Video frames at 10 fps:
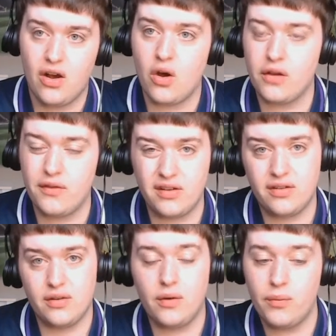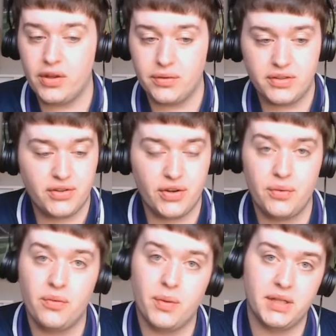All of it, whether it was
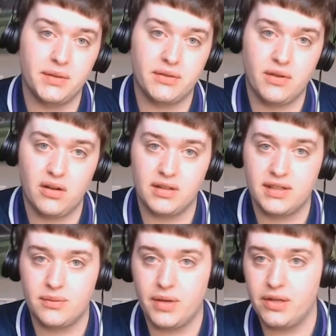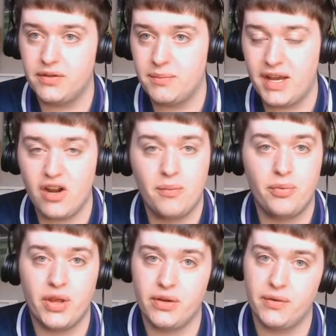true, whether it was false, whether it was made
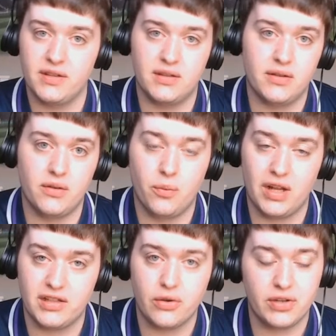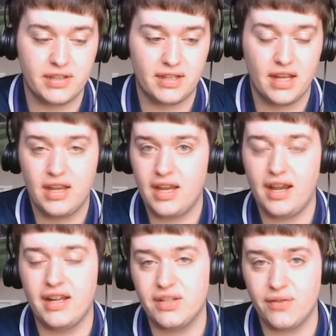up, whether it was well sourced,
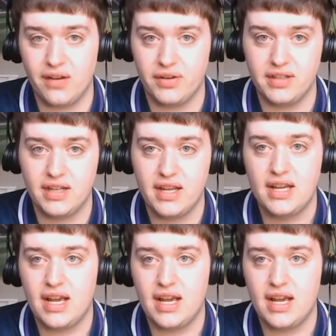it's irrelevant.